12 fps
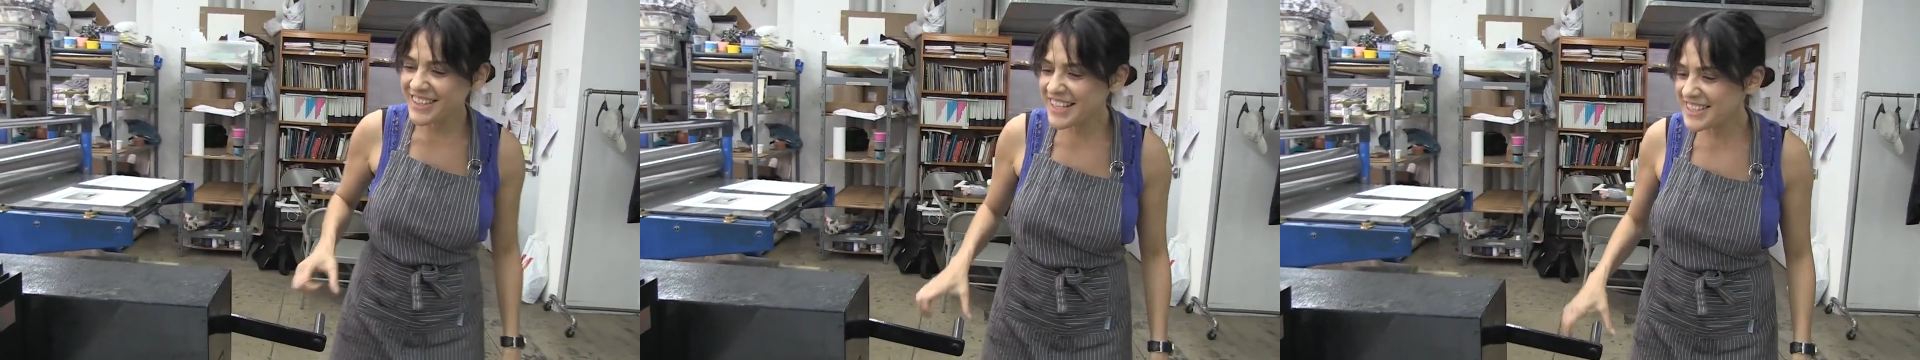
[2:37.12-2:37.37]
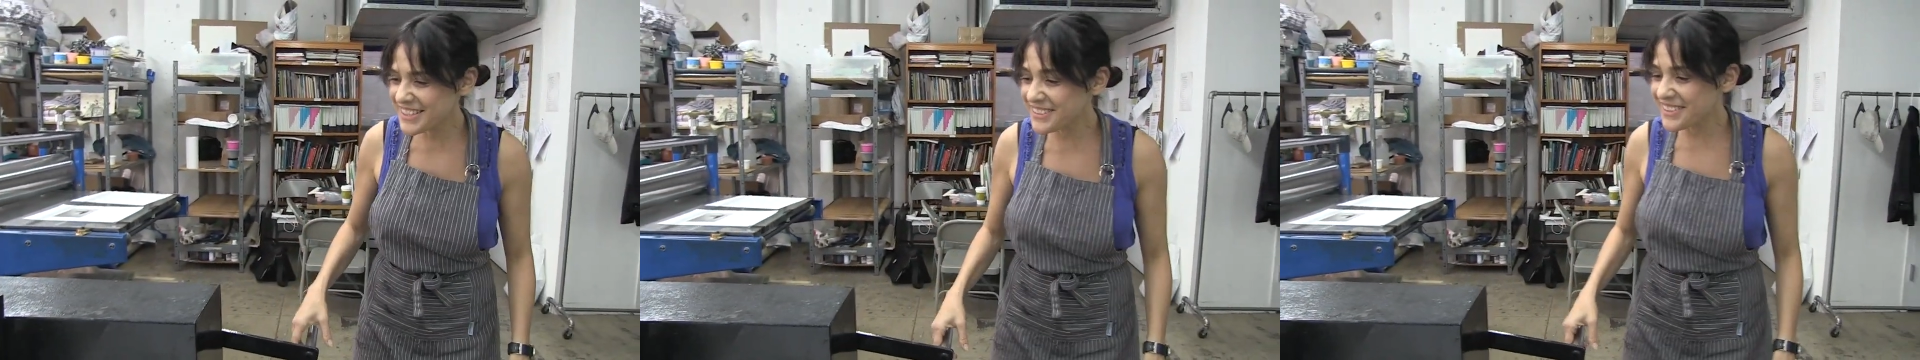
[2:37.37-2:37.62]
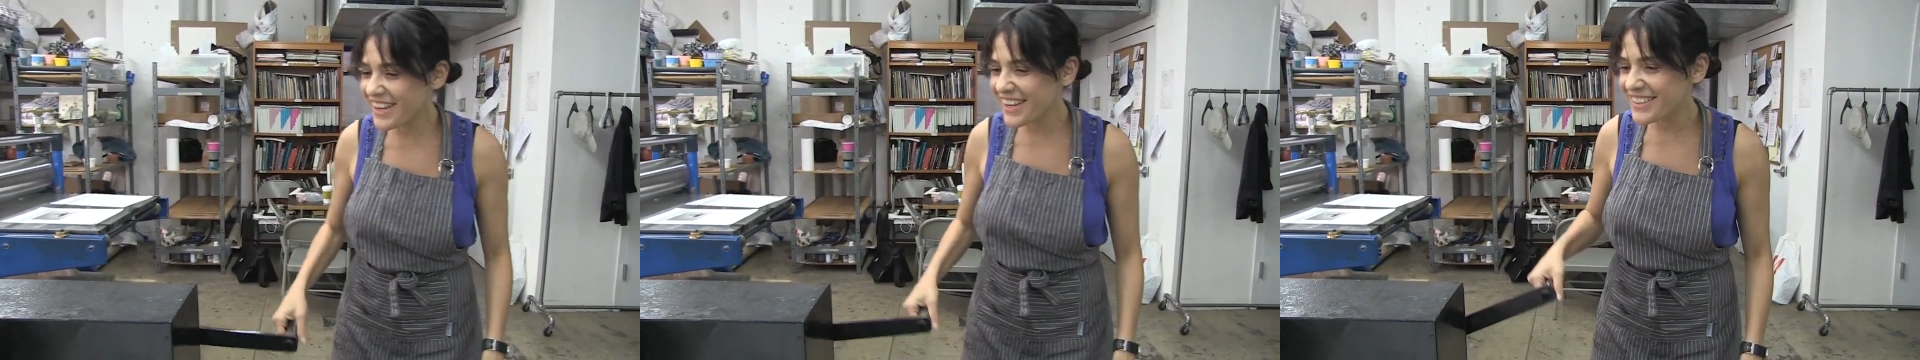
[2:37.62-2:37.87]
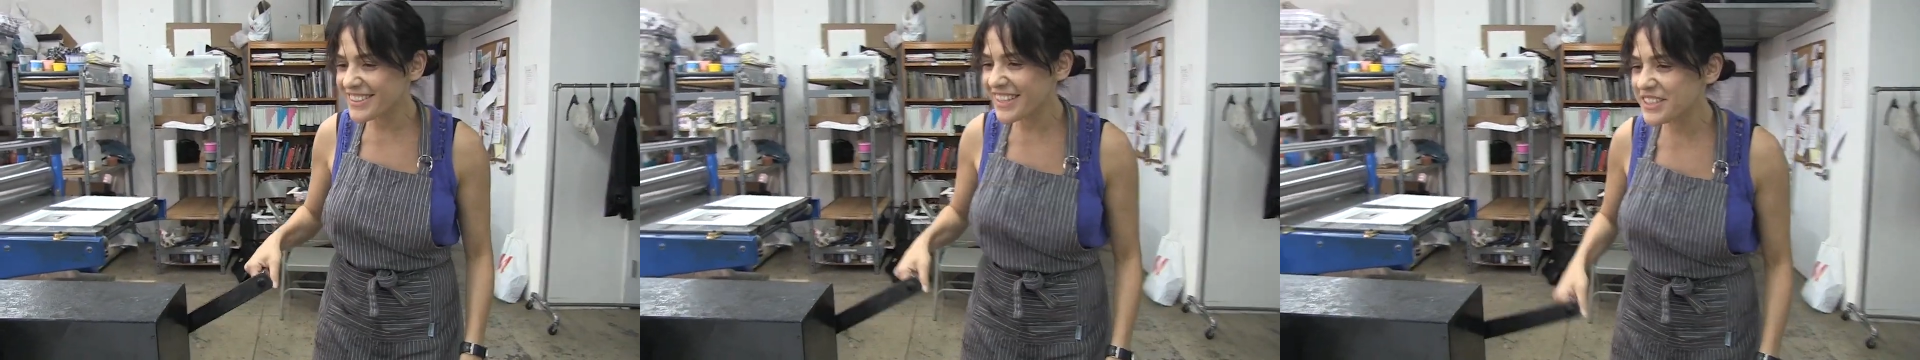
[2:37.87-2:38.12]
That's
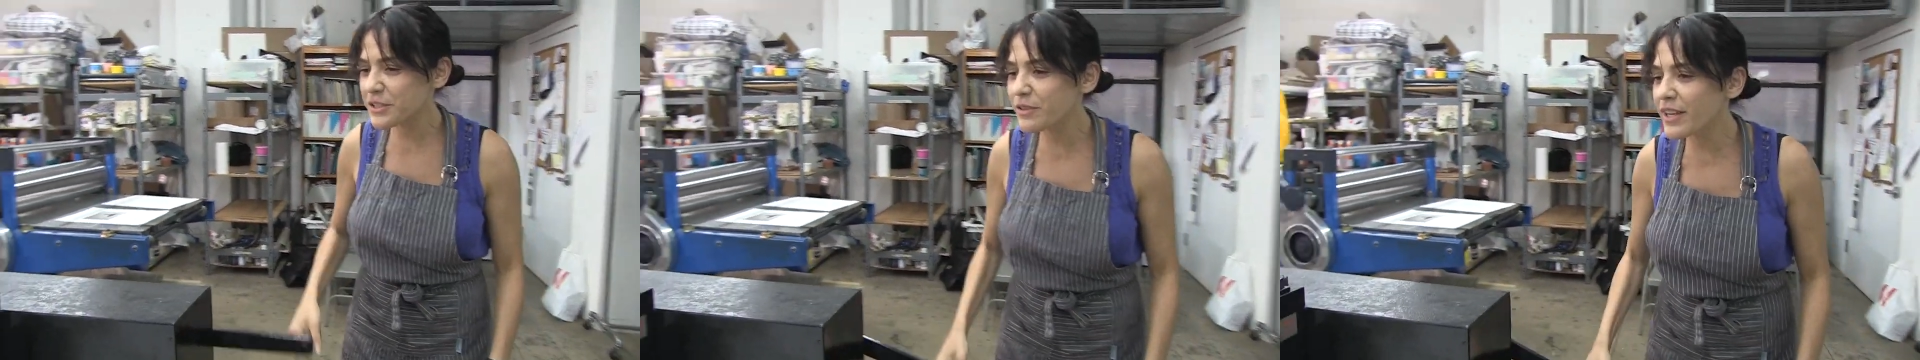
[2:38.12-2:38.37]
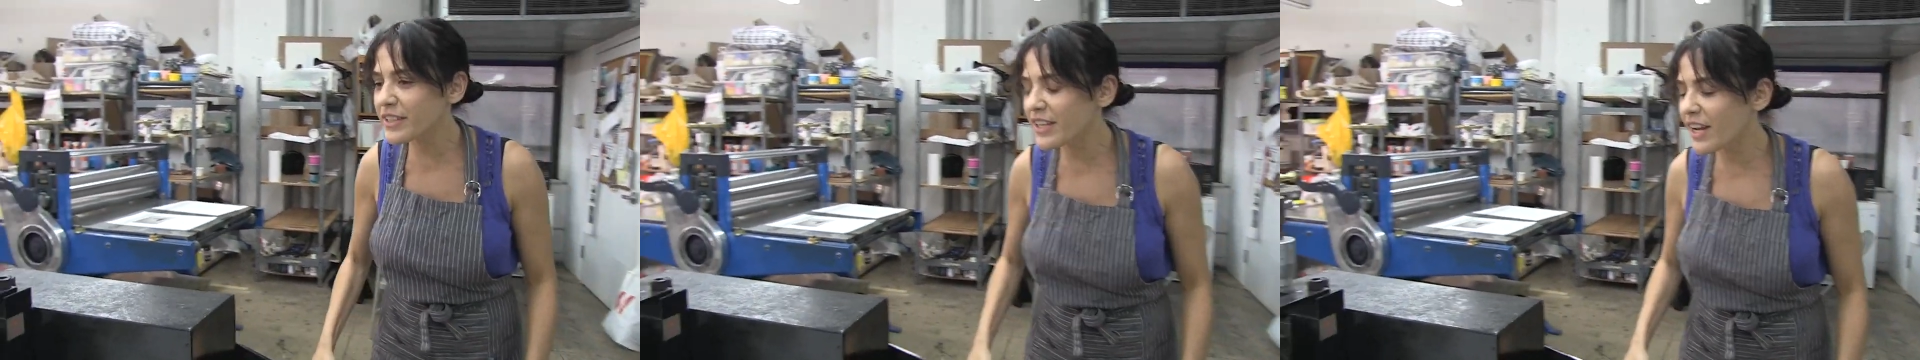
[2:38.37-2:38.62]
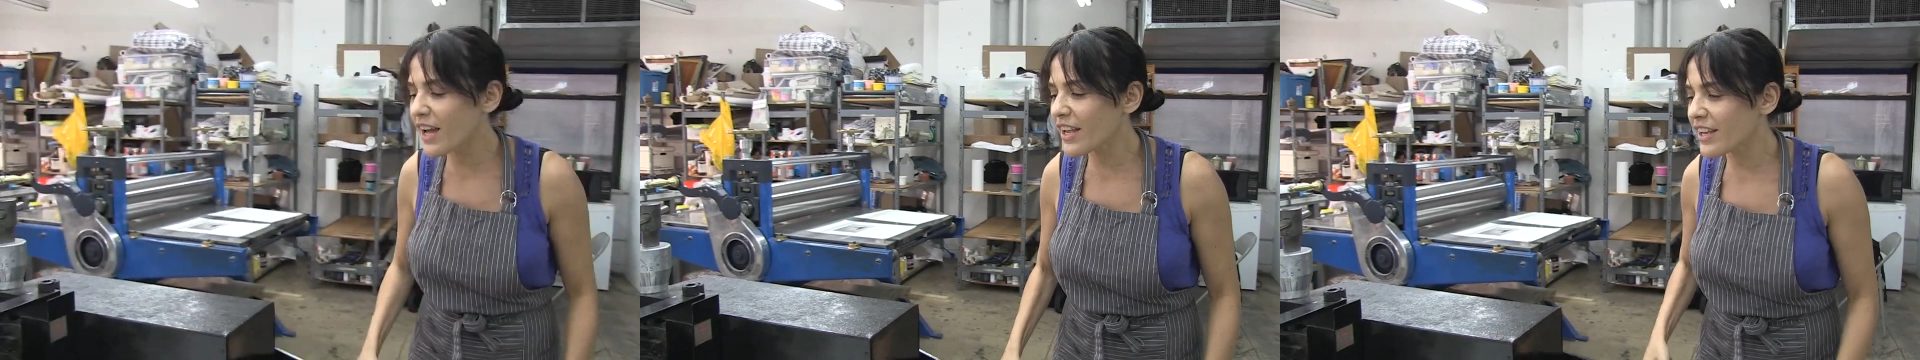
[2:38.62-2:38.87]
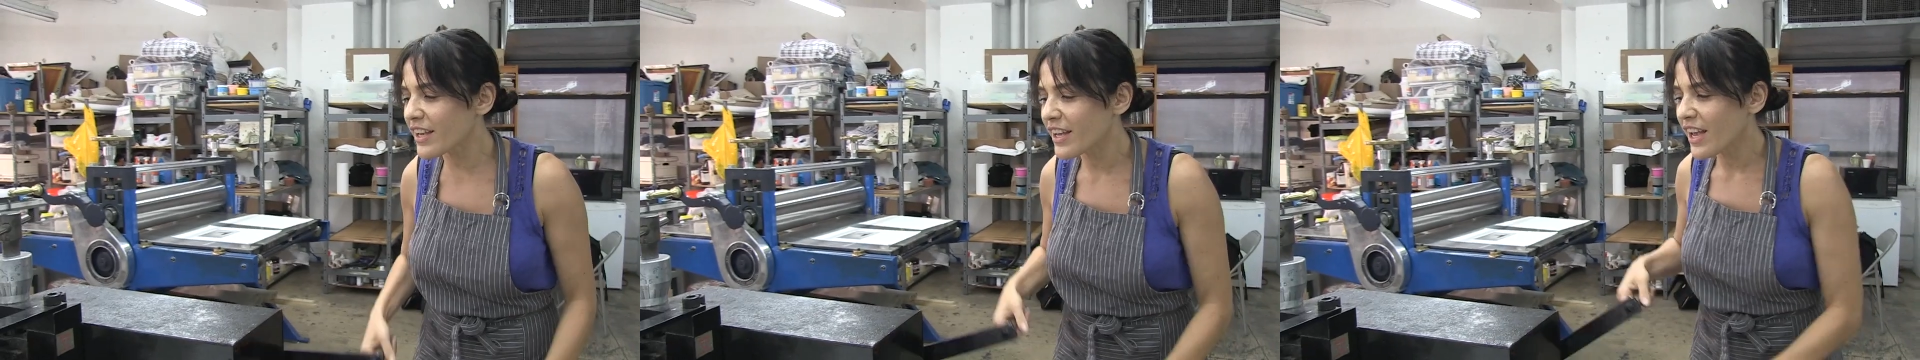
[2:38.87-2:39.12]
correct. That's correct. And
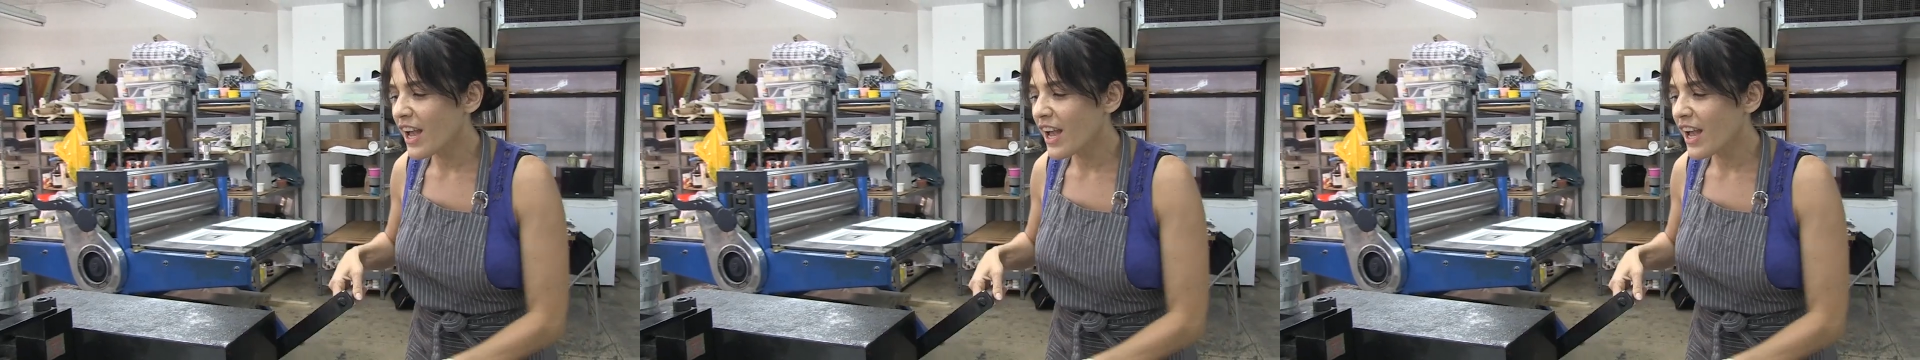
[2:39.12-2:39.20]
I